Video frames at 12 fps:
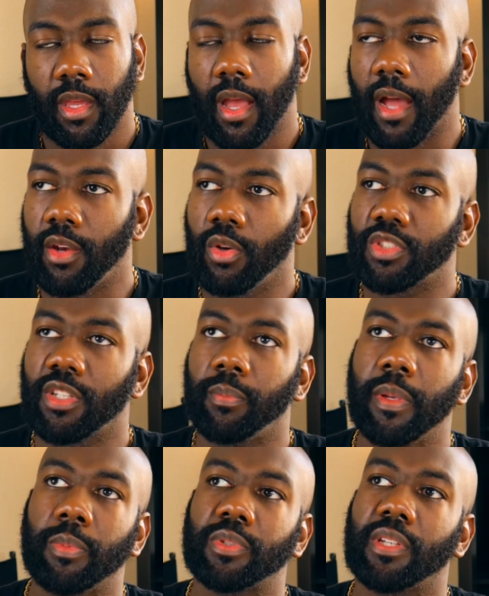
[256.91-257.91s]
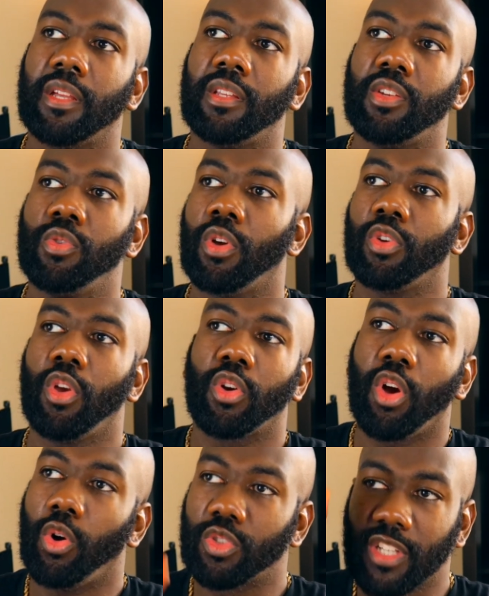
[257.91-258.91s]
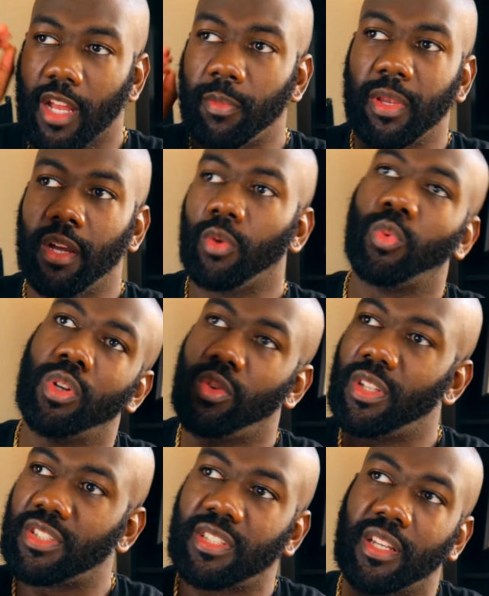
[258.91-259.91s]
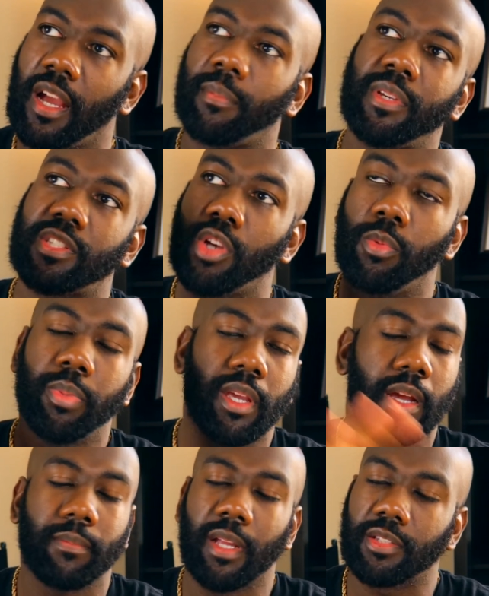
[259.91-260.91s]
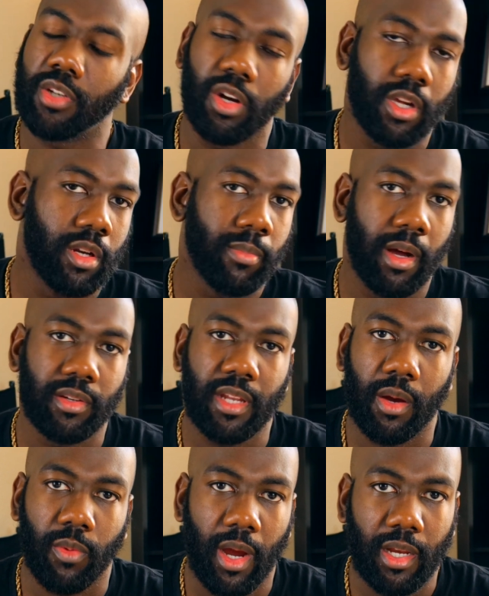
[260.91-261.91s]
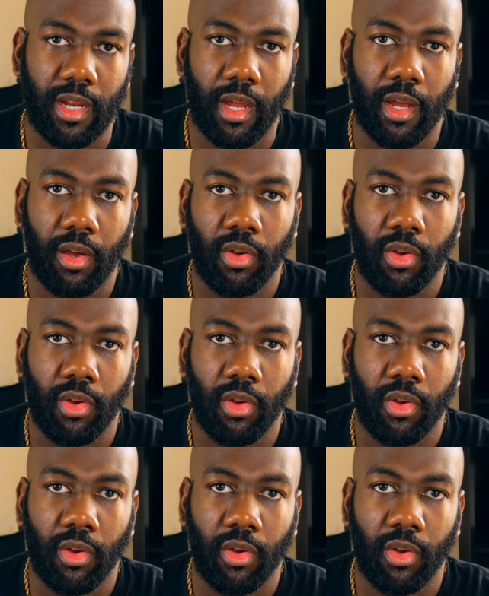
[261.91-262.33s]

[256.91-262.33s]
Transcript: I know some people say, your goals got to be unrealistic, got to be so big. I'm not talking about that right now.